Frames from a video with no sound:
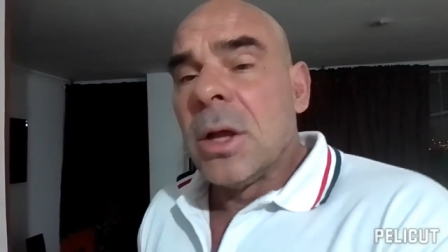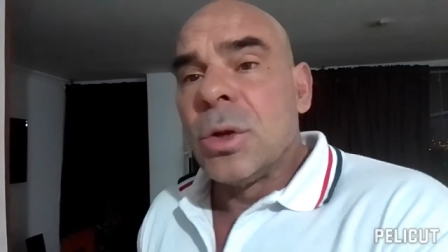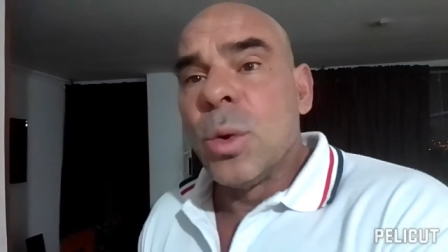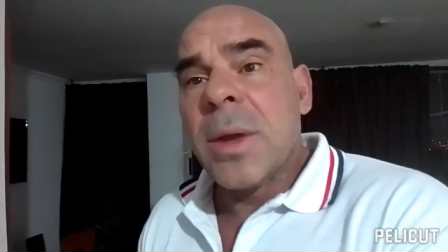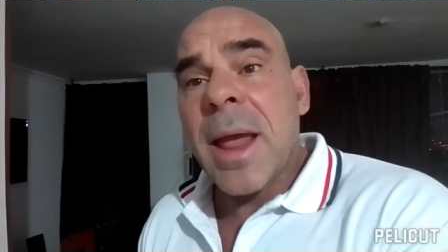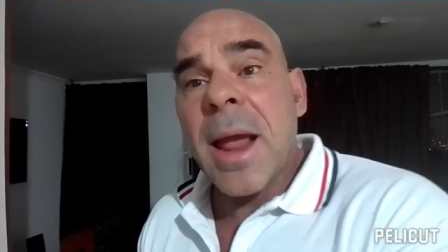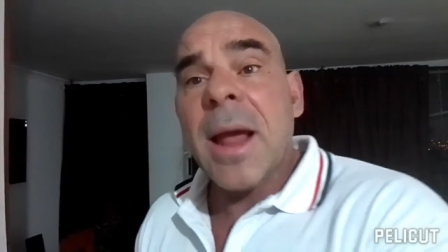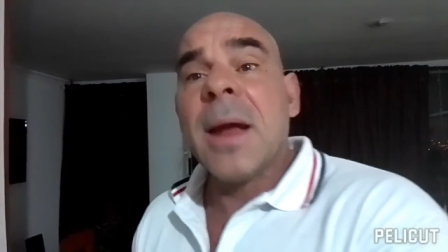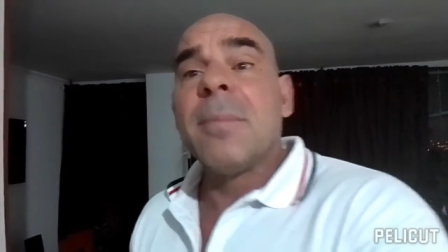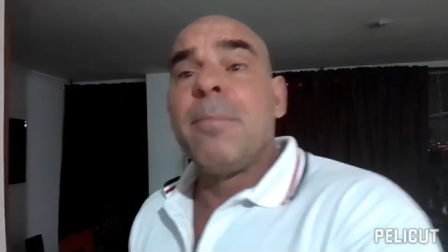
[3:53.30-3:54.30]
You
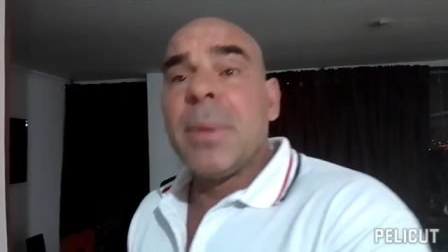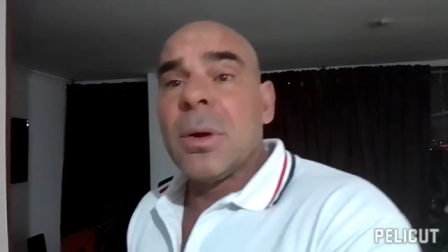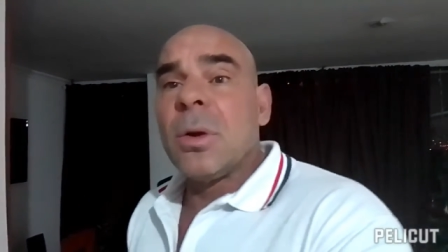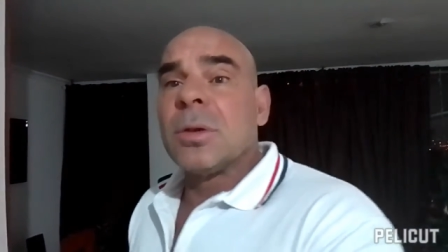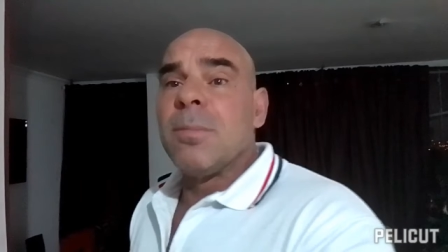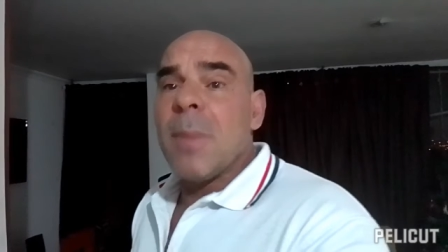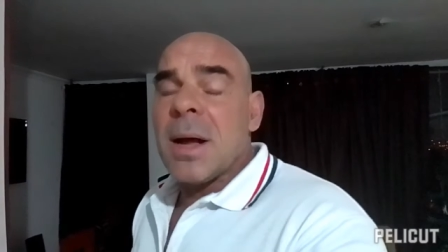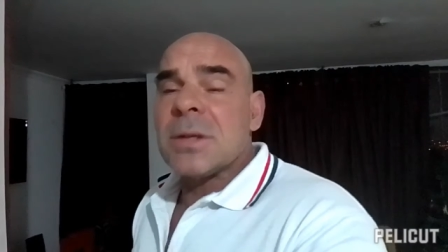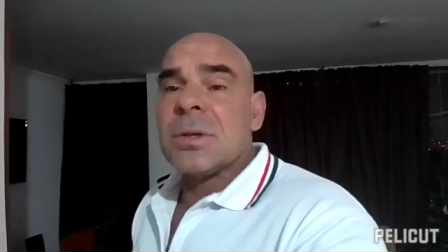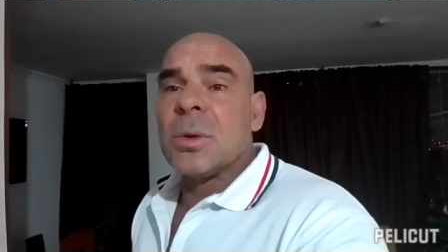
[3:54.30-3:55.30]
can build
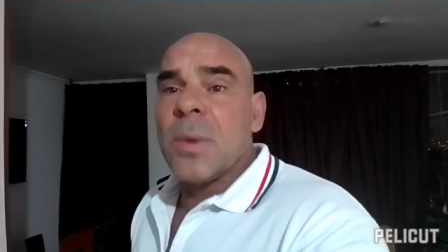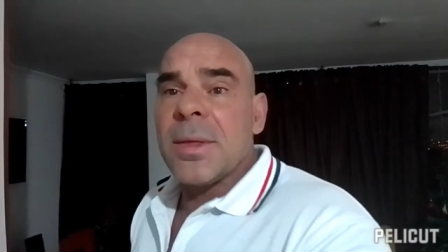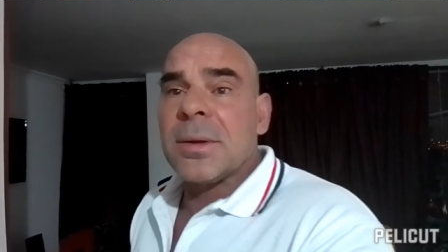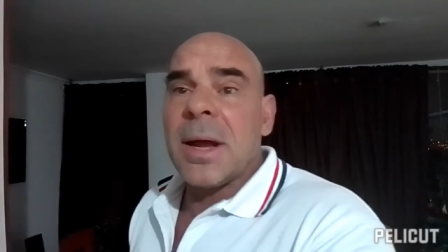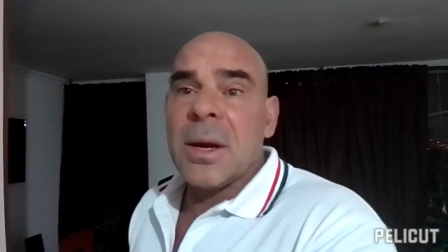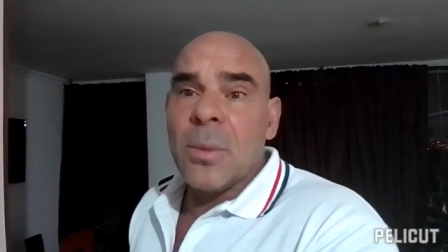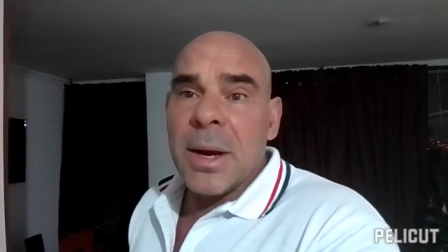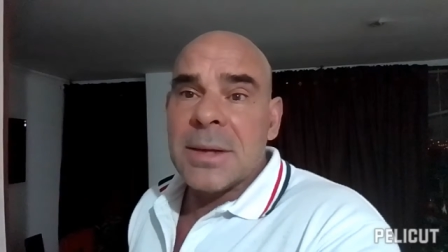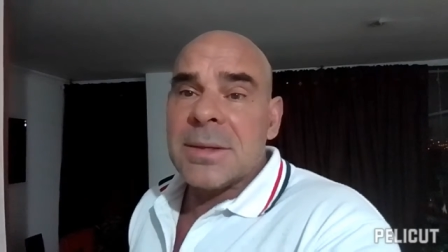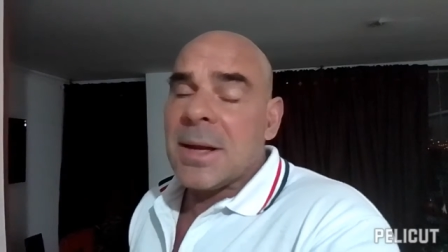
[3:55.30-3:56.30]
muscle with light
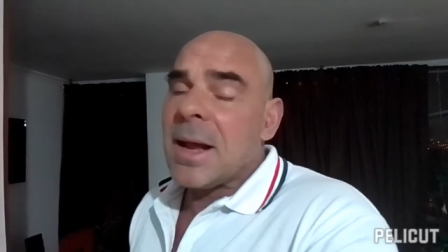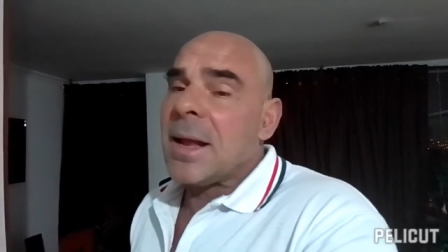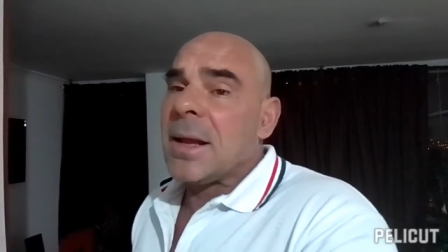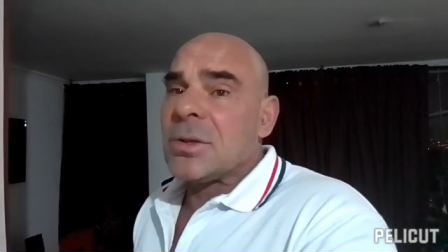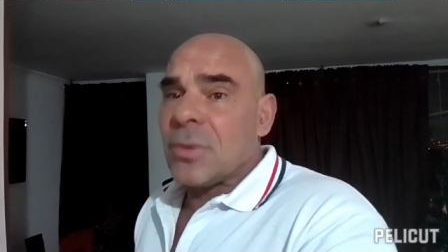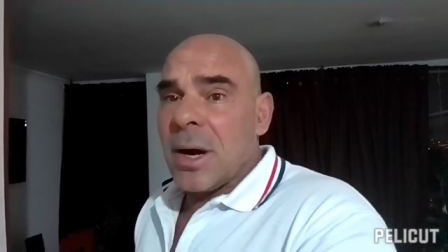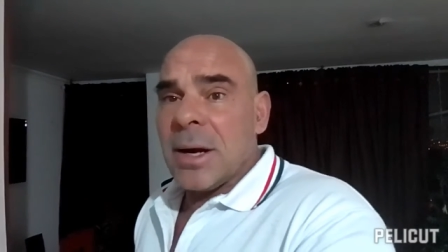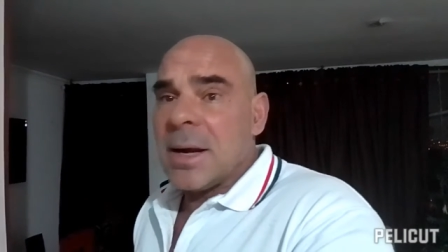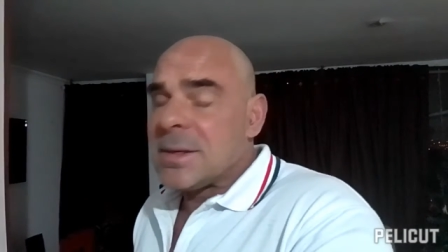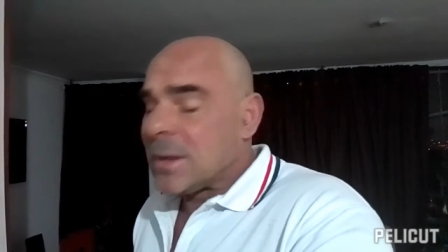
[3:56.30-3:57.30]
weights. Yeah, that's
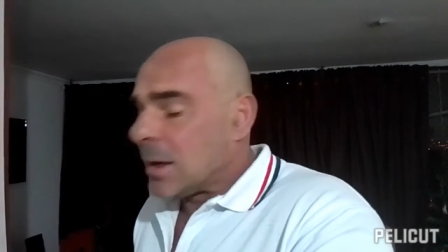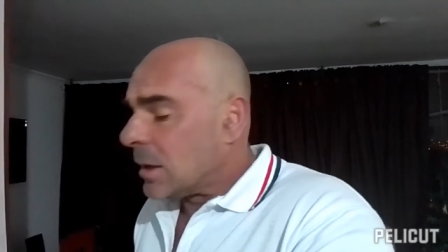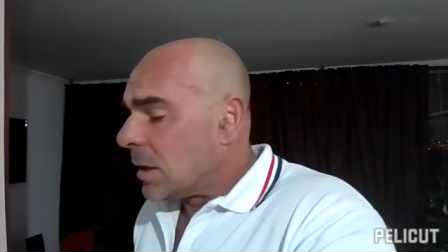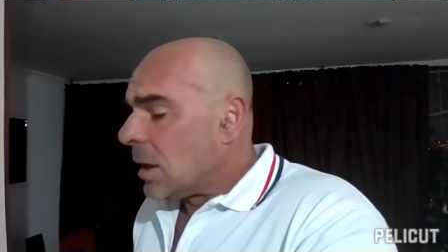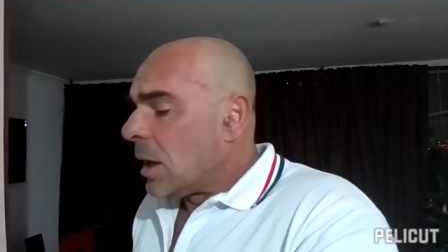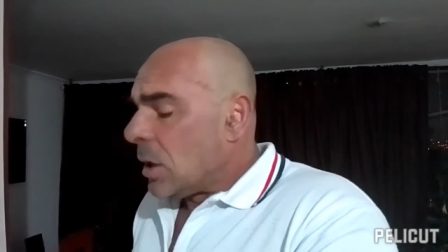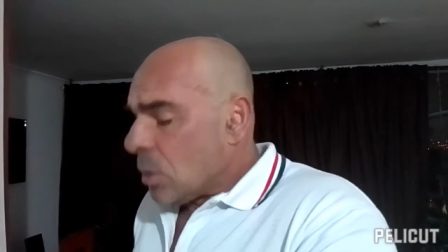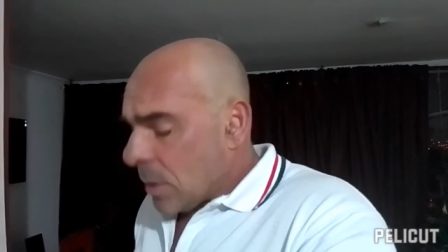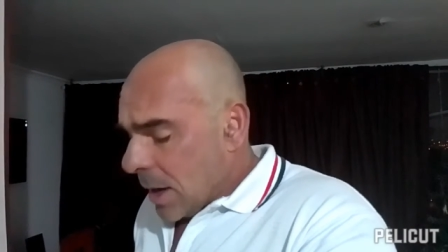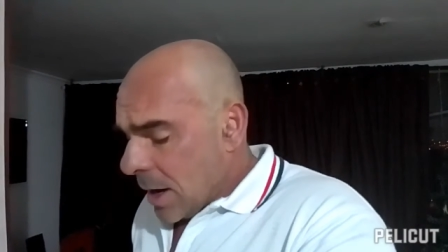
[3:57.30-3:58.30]
right, I said it.
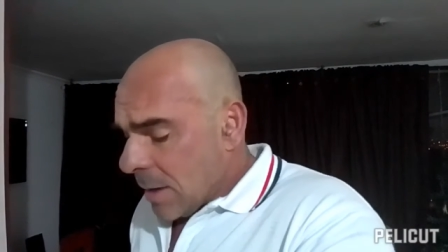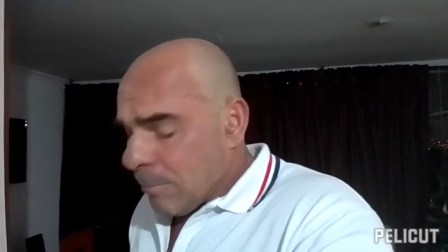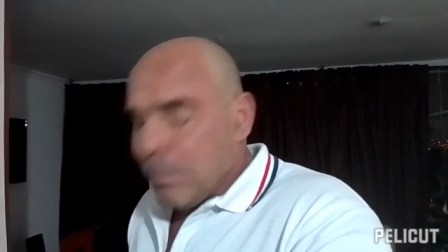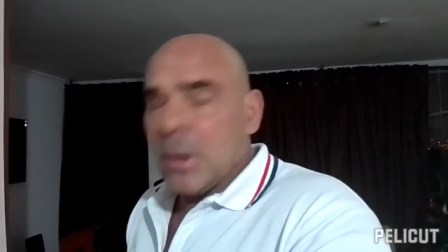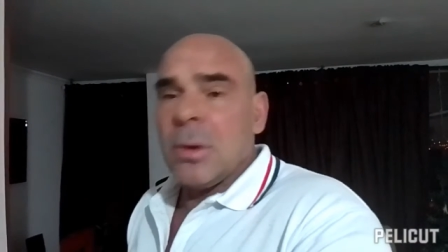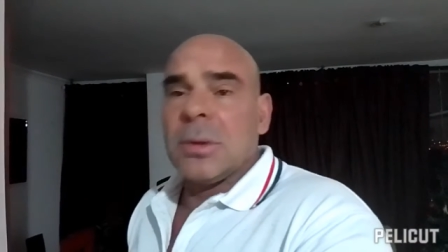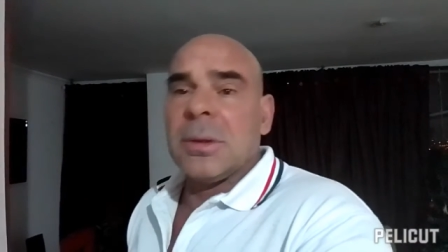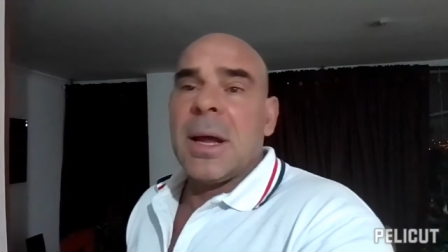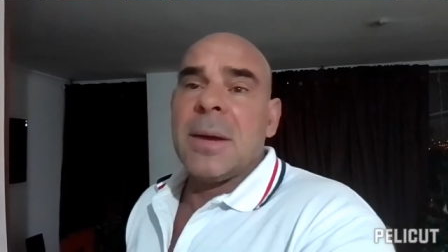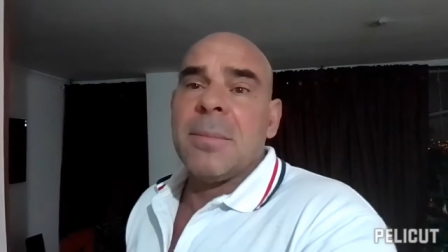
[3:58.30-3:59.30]
You can build
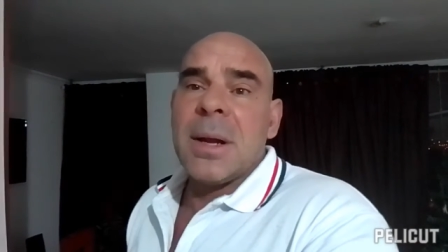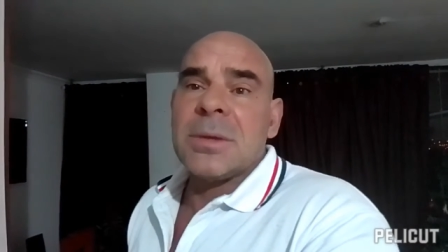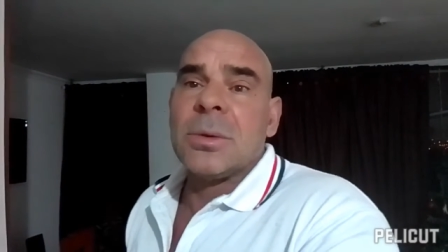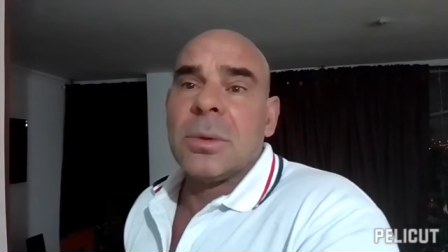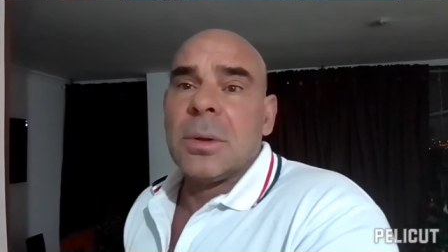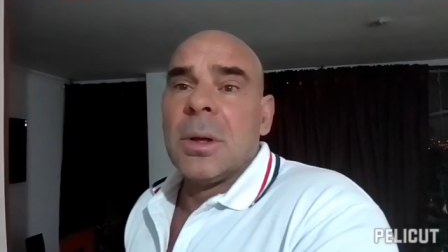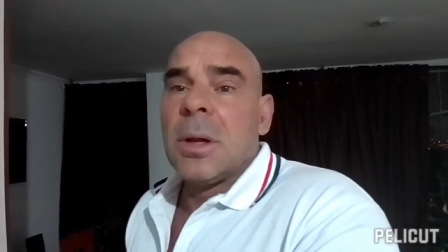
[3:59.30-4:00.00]
light muscle,